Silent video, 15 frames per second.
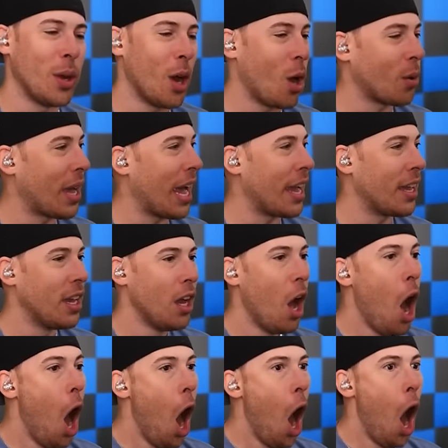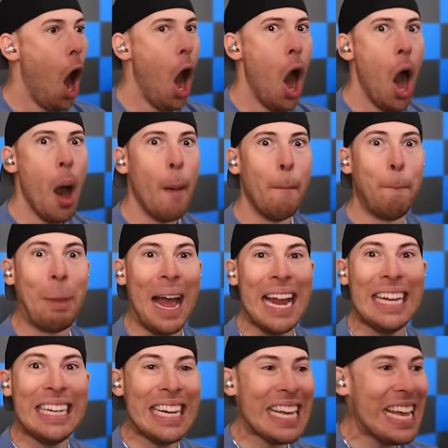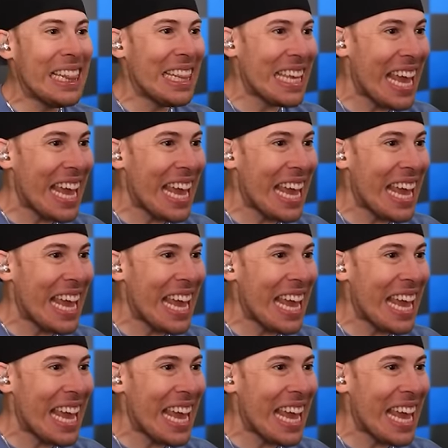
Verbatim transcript: it. Okay. Bendy in the